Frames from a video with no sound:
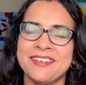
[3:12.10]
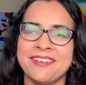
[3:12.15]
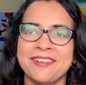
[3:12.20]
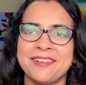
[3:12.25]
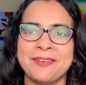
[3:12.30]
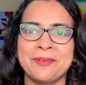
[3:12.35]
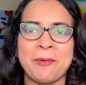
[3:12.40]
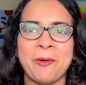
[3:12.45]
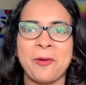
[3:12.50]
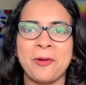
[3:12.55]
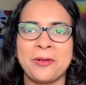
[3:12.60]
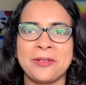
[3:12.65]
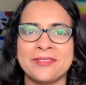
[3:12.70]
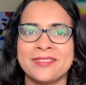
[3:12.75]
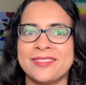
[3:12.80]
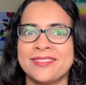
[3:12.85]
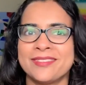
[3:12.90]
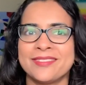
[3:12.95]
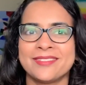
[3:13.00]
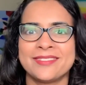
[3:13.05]
all
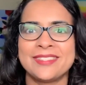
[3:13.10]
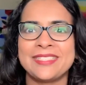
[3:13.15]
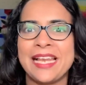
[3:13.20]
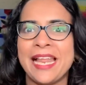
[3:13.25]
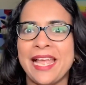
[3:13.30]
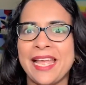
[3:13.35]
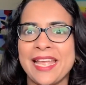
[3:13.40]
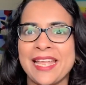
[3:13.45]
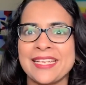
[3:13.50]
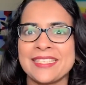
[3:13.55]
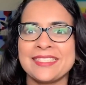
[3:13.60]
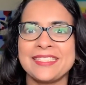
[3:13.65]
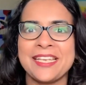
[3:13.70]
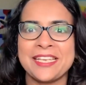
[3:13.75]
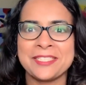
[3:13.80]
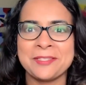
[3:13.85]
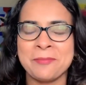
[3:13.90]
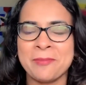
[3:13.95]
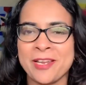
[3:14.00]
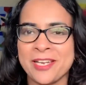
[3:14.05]
the slangs,
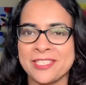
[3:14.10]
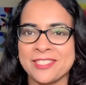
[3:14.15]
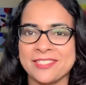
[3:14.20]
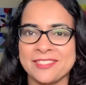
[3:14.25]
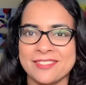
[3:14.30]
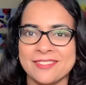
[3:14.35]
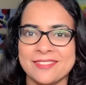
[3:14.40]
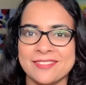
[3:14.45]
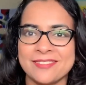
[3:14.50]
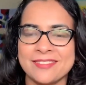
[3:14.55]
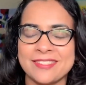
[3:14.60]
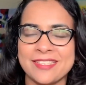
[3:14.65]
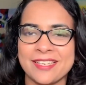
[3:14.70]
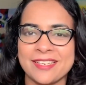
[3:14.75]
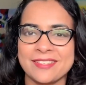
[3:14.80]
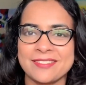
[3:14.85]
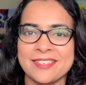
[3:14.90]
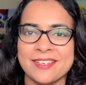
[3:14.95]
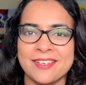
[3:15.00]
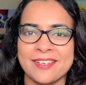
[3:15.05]
expressions
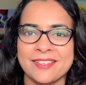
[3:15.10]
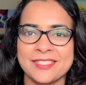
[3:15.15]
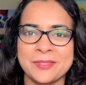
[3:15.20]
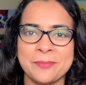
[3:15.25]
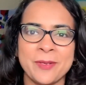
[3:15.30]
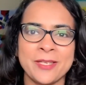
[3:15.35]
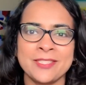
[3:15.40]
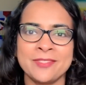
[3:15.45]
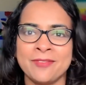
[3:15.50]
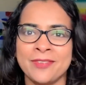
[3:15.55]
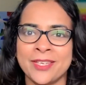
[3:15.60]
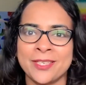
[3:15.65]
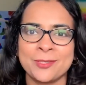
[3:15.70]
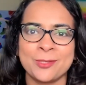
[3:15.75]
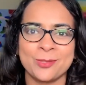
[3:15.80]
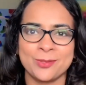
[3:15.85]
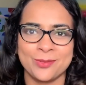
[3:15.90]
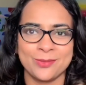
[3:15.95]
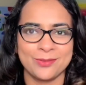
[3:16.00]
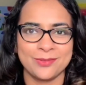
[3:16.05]
that are specific to
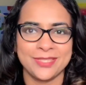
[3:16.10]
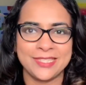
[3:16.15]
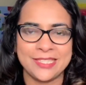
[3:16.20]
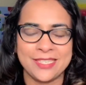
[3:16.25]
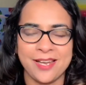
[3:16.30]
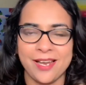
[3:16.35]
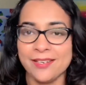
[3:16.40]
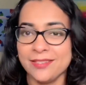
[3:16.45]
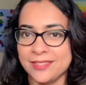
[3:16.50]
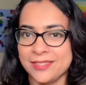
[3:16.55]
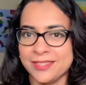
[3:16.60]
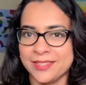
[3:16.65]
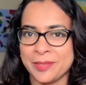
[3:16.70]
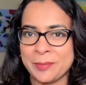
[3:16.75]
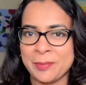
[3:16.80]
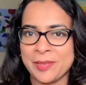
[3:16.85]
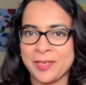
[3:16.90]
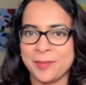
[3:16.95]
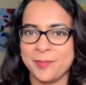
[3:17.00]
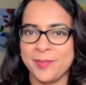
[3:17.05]
which culture
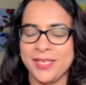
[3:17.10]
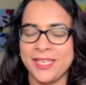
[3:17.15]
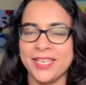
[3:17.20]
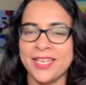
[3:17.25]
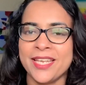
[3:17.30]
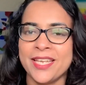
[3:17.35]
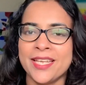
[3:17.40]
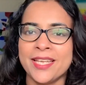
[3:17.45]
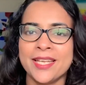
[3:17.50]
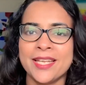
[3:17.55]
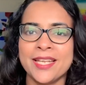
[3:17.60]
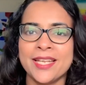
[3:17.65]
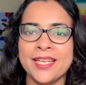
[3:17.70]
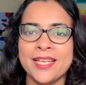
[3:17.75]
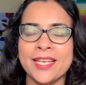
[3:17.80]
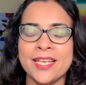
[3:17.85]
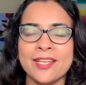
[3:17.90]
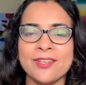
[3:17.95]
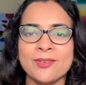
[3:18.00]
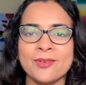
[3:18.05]
maybe.
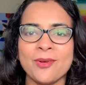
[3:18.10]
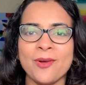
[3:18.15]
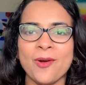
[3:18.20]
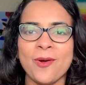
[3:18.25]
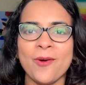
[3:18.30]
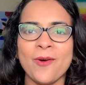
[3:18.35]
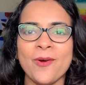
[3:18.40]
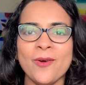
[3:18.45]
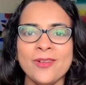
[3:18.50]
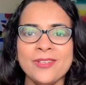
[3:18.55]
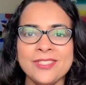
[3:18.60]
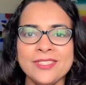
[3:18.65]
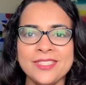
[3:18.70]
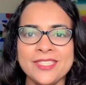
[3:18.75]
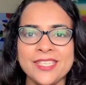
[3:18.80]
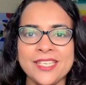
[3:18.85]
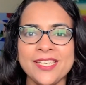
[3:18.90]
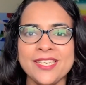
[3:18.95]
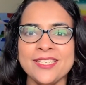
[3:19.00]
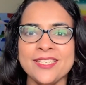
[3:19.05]
Now all
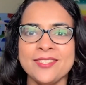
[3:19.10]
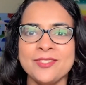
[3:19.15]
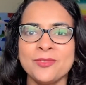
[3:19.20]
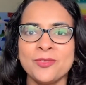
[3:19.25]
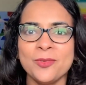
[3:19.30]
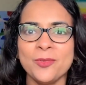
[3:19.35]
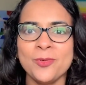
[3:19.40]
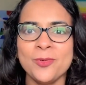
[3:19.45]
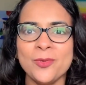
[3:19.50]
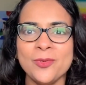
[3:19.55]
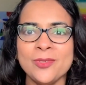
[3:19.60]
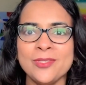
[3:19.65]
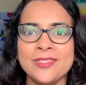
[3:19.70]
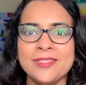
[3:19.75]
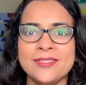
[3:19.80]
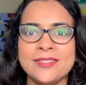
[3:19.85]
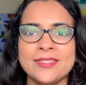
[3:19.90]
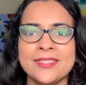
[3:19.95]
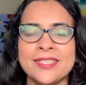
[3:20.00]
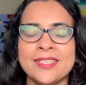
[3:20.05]
these
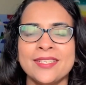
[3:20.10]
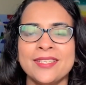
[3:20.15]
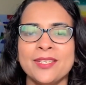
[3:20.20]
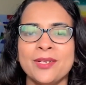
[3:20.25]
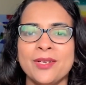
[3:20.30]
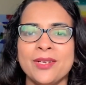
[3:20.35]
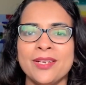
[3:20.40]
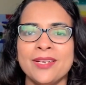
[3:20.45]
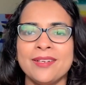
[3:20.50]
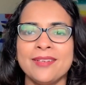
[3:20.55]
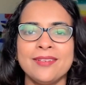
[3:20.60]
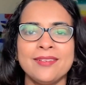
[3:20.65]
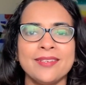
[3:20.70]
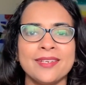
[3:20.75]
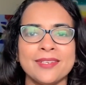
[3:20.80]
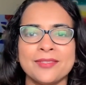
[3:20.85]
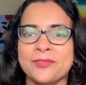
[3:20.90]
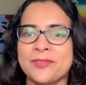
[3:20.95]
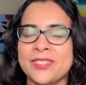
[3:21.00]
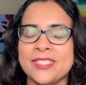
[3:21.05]
rules,
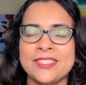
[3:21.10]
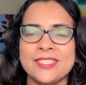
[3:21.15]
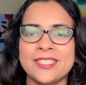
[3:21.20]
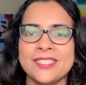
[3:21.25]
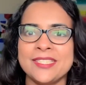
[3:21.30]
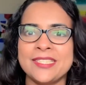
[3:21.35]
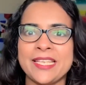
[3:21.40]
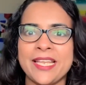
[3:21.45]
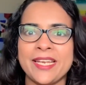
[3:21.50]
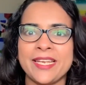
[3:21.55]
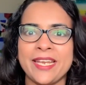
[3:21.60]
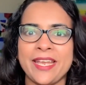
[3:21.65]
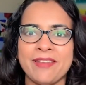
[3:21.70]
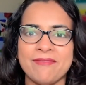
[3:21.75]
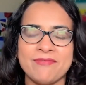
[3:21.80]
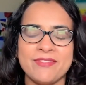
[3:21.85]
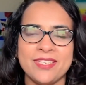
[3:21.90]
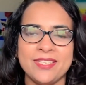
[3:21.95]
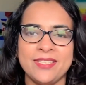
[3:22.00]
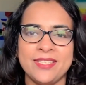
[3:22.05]
conventions and
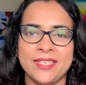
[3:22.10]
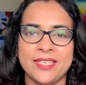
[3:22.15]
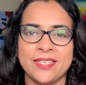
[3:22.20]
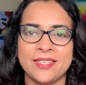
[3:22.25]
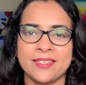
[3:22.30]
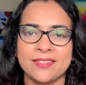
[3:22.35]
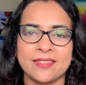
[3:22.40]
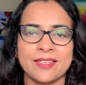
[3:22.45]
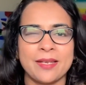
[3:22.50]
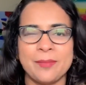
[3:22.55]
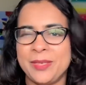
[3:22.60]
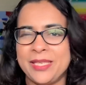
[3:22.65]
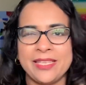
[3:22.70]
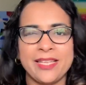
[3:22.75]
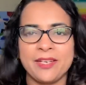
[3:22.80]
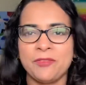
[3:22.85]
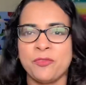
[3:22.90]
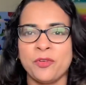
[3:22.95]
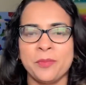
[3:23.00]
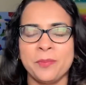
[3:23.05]
everything, I mean,
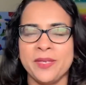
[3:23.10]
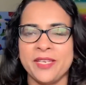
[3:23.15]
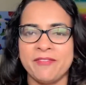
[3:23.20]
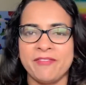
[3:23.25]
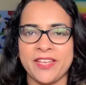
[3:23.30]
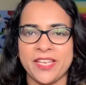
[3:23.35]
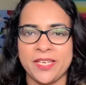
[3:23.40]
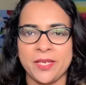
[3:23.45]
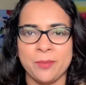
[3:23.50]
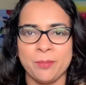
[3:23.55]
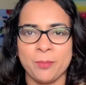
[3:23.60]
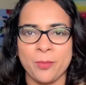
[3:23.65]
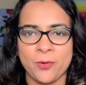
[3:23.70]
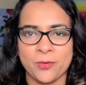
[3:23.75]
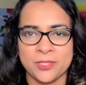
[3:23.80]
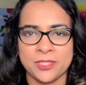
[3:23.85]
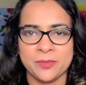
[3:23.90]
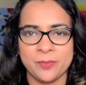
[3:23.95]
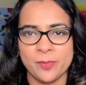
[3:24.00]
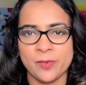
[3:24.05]
that would be very
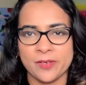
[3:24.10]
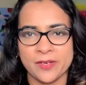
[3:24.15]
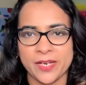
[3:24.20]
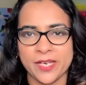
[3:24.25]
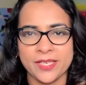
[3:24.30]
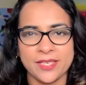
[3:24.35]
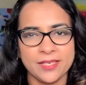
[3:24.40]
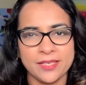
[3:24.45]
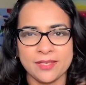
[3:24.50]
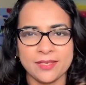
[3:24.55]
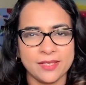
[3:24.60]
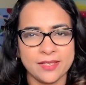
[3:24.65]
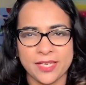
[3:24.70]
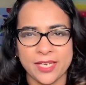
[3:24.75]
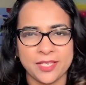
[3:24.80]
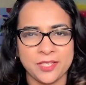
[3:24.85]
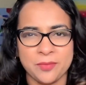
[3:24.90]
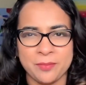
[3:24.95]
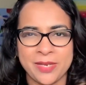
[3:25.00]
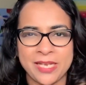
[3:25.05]
impossible, right? Can
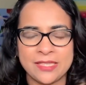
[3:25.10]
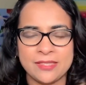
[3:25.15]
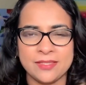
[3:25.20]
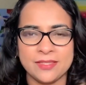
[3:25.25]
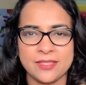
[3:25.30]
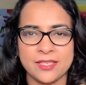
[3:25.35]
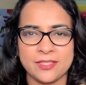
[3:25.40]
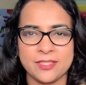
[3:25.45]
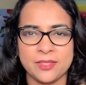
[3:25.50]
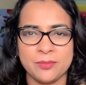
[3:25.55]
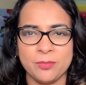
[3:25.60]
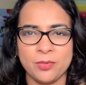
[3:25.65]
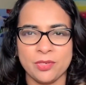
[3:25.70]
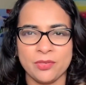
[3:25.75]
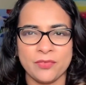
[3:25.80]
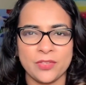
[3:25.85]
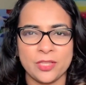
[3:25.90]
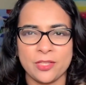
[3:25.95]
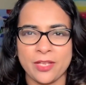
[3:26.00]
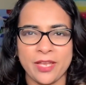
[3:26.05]
you imagine such a book
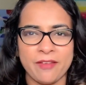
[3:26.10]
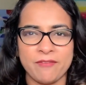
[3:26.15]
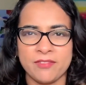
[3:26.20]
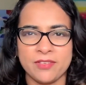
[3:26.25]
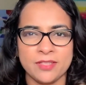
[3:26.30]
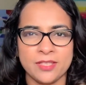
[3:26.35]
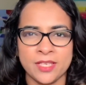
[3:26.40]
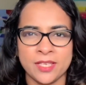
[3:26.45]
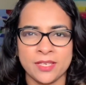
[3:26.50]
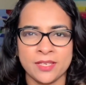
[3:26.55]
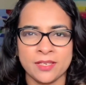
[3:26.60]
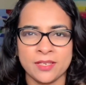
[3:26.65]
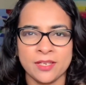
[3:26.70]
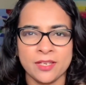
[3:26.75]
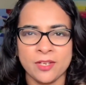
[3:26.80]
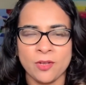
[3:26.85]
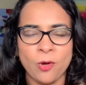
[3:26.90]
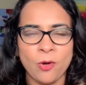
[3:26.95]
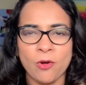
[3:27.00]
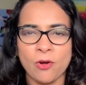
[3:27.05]
with everything,
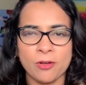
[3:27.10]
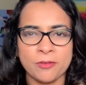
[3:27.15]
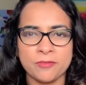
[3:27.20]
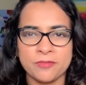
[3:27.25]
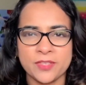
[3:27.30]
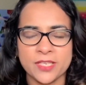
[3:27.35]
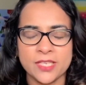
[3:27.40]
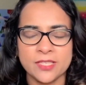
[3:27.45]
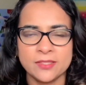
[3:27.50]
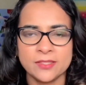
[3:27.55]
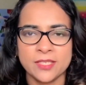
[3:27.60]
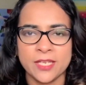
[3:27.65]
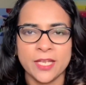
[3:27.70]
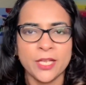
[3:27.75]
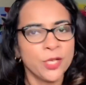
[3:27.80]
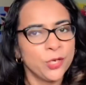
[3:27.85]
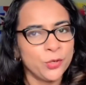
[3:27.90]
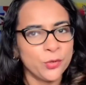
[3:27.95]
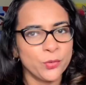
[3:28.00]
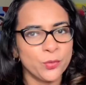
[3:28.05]
all of these?
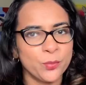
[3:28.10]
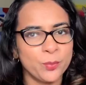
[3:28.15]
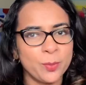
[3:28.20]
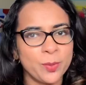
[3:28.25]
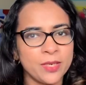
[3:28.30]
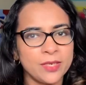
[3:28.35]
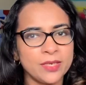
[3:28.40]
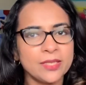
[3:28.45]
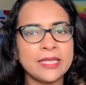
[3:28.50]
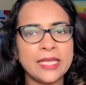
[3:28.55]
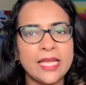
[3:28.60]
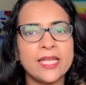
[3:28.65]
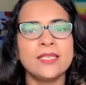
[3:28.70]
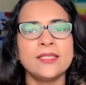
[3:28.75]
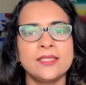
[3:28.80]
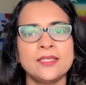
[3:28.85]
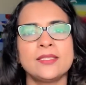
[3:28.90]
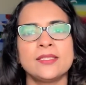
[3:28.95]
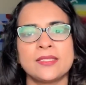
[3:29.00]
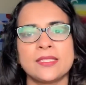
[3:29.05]
No, but there is
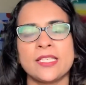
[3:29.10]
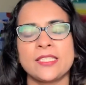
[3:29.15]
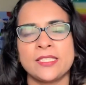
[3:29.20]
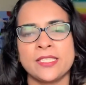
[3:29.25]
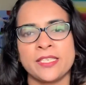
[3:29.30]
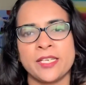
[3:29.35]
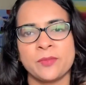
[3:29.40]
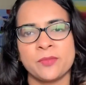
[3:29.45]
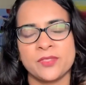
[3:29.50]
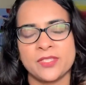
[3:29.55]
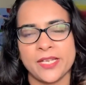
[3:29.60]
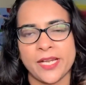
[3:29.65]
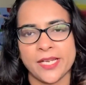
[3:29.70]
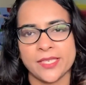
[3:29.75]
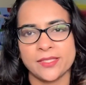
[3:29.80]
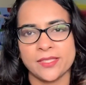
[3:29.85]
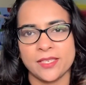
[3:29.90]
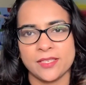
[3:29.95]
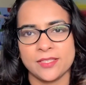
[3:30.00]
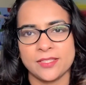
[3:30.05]
such an abstract
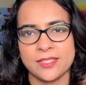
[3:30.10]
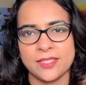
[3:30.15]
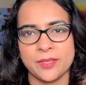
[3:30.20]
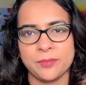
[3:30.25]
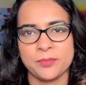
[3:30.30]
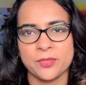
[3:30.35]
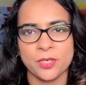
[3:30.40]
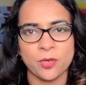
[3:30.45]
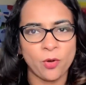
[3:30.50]
concept,